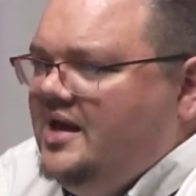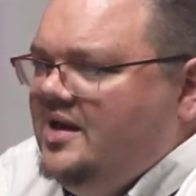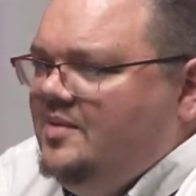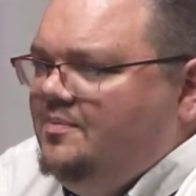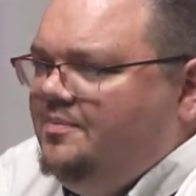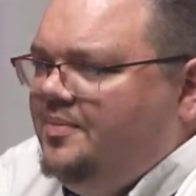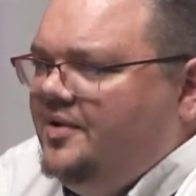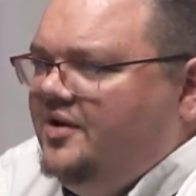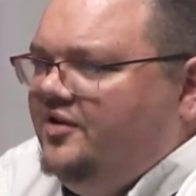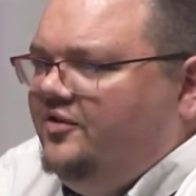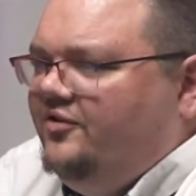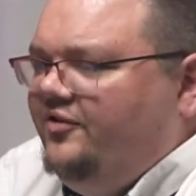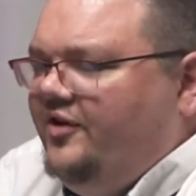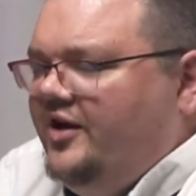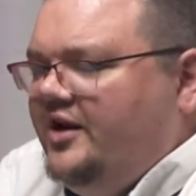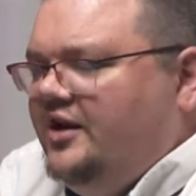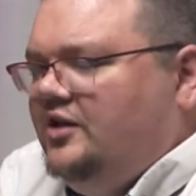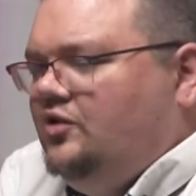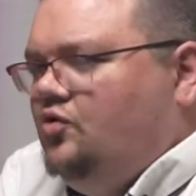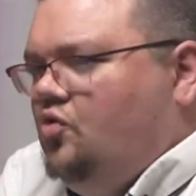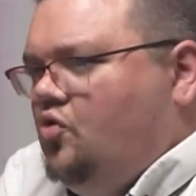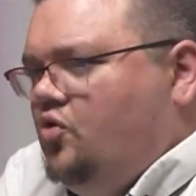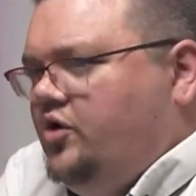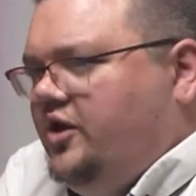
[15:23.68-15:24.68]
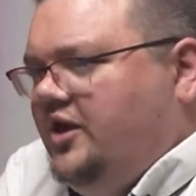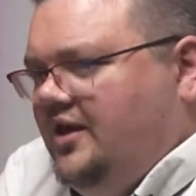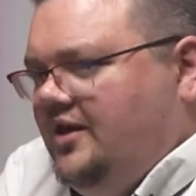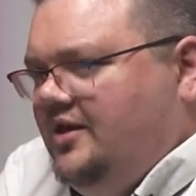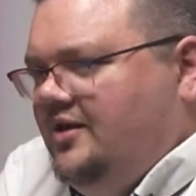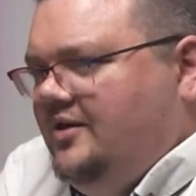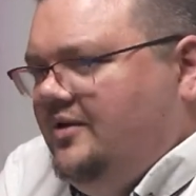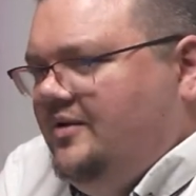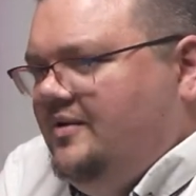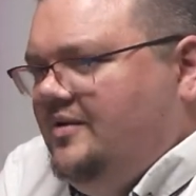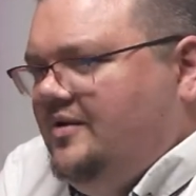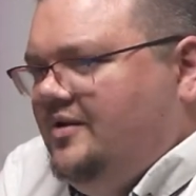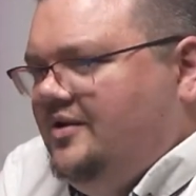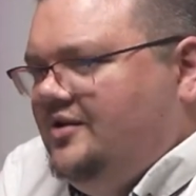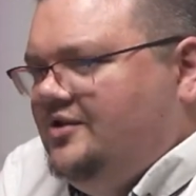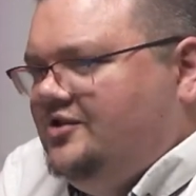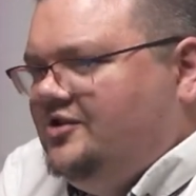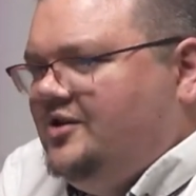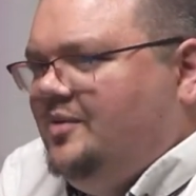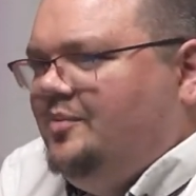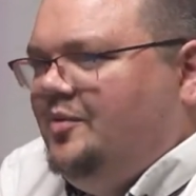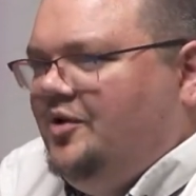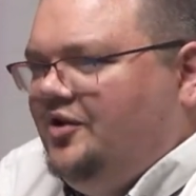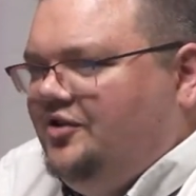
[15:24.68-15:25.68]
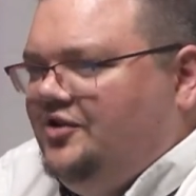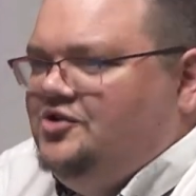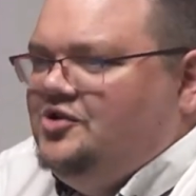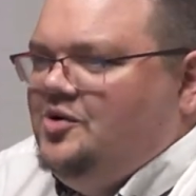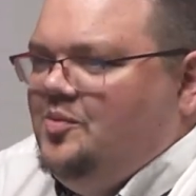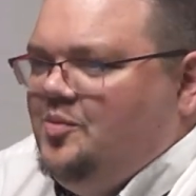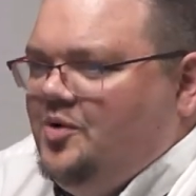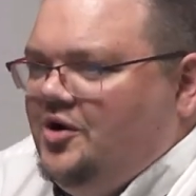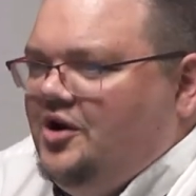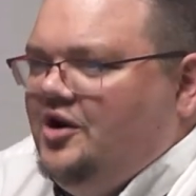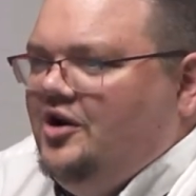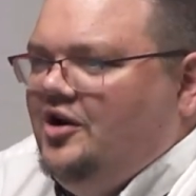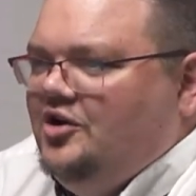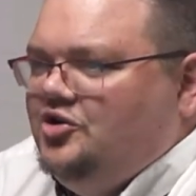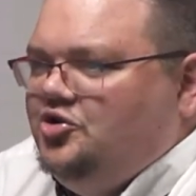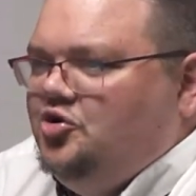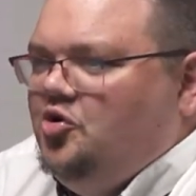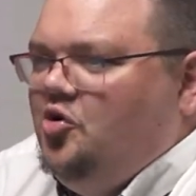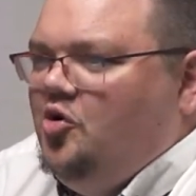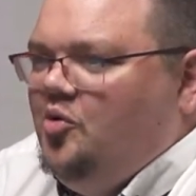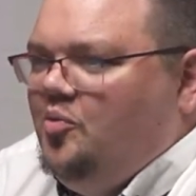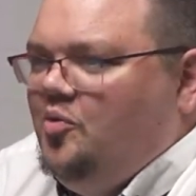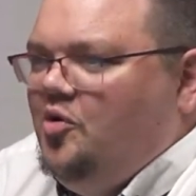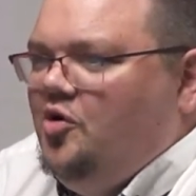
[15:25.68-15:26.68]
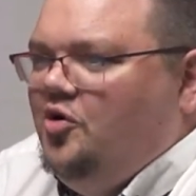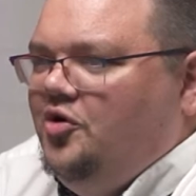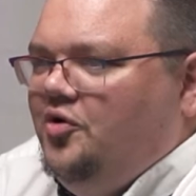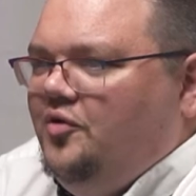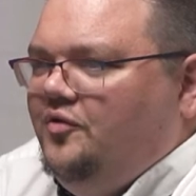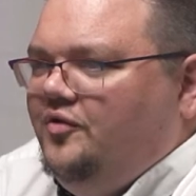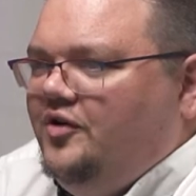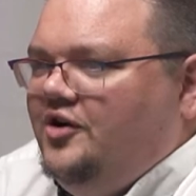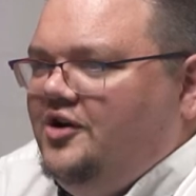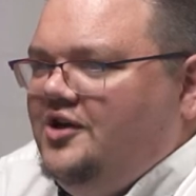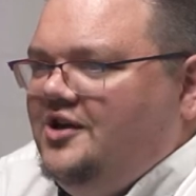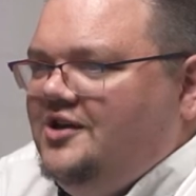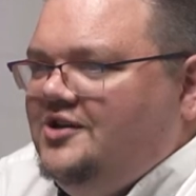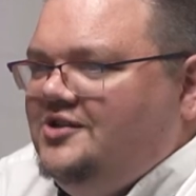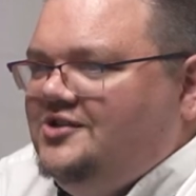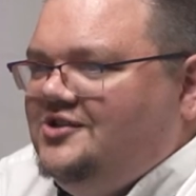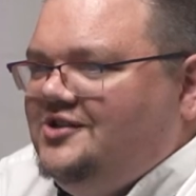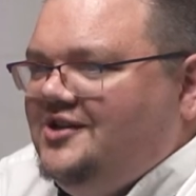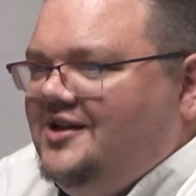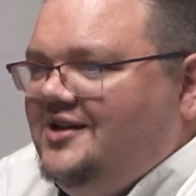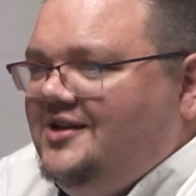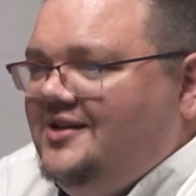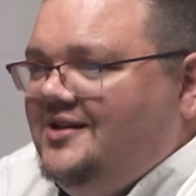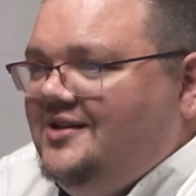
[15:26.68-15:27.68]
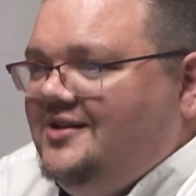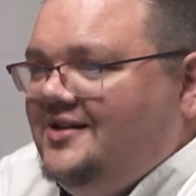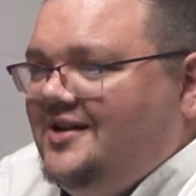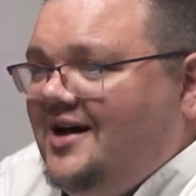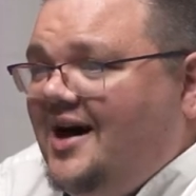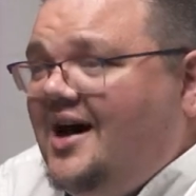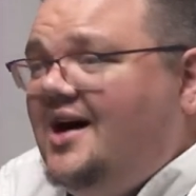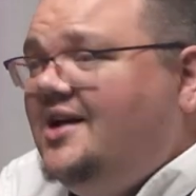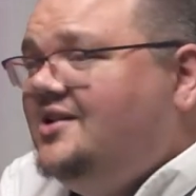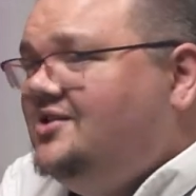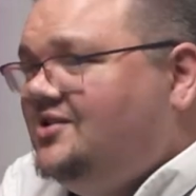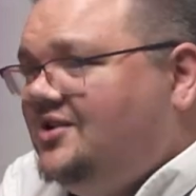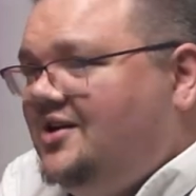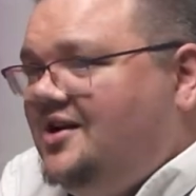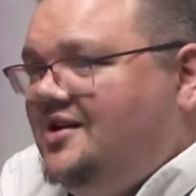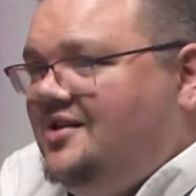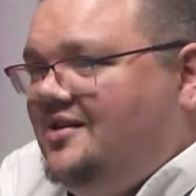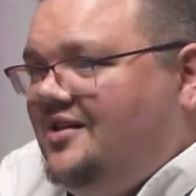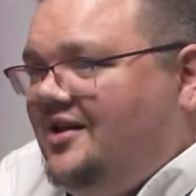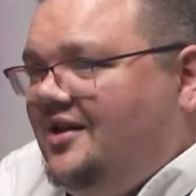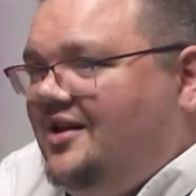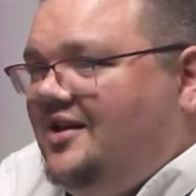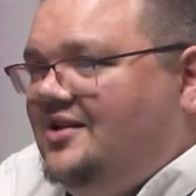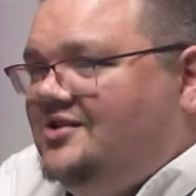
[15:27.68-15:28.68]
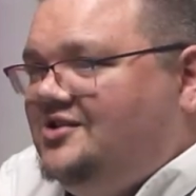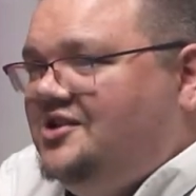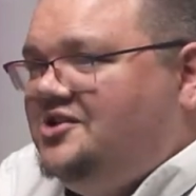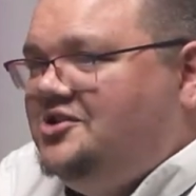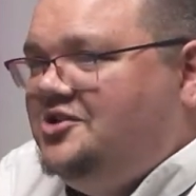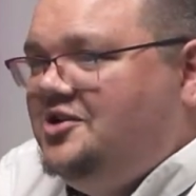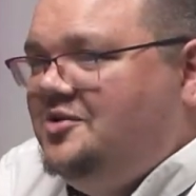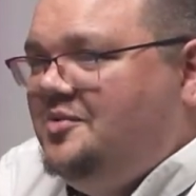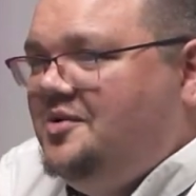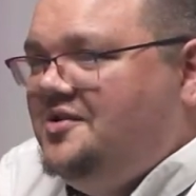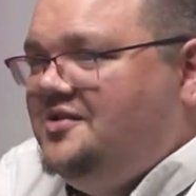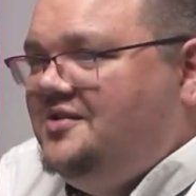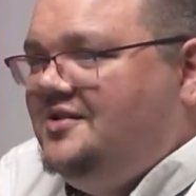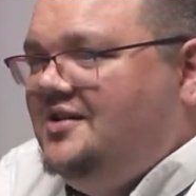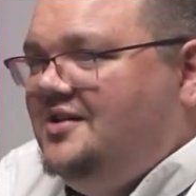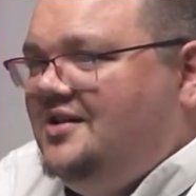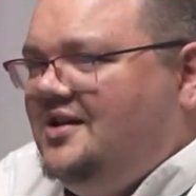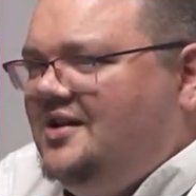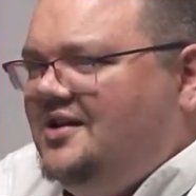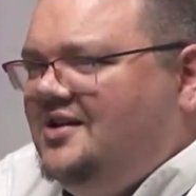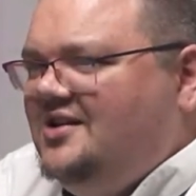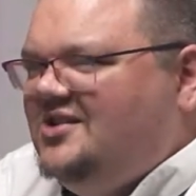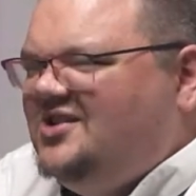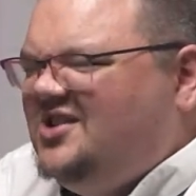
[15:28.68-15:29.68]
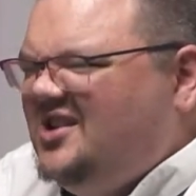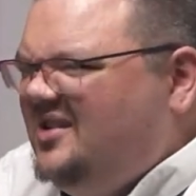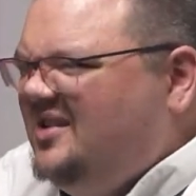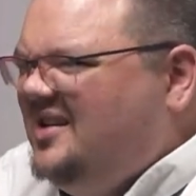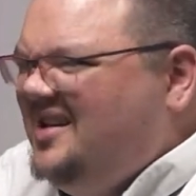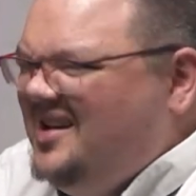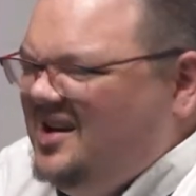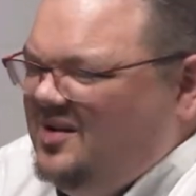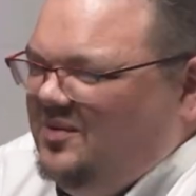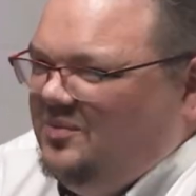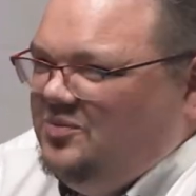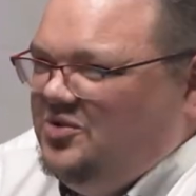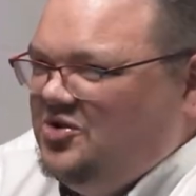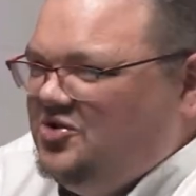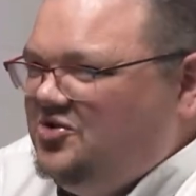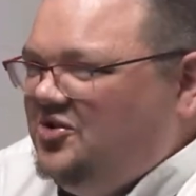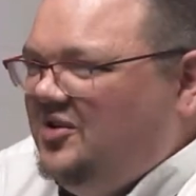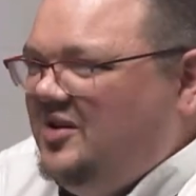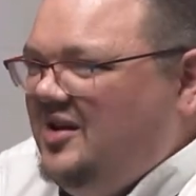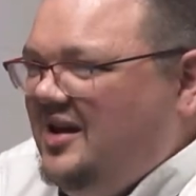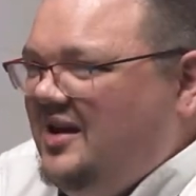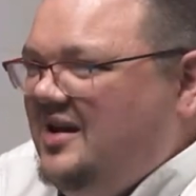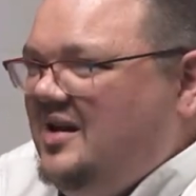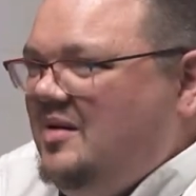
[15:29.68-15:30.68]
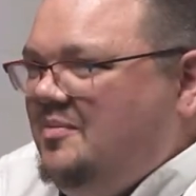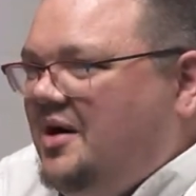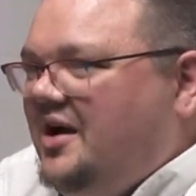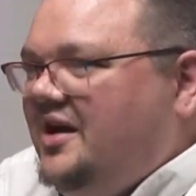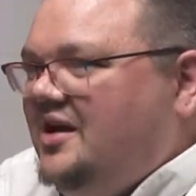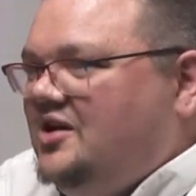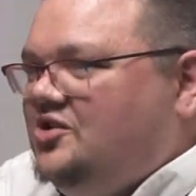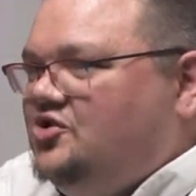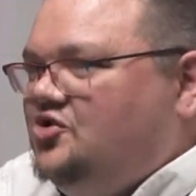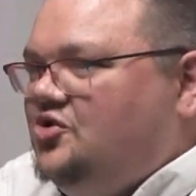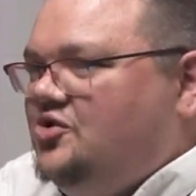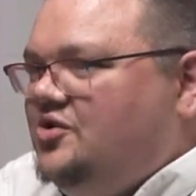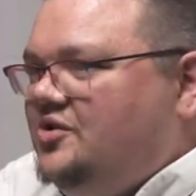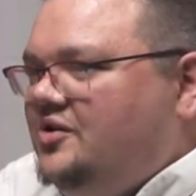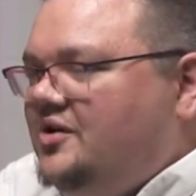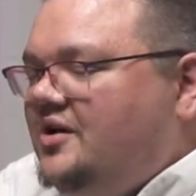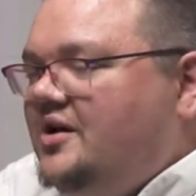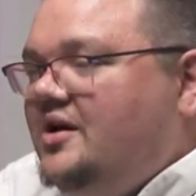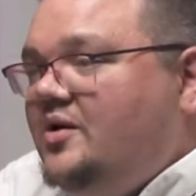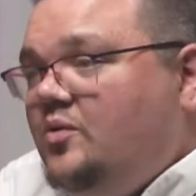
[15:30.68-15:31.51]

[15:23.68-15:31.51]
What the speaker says: But it's very low key, similar to someone in a shop walking over you and saying, hi, is there anything I can assist you with today? And you're saying, I'm just really into buying a suit.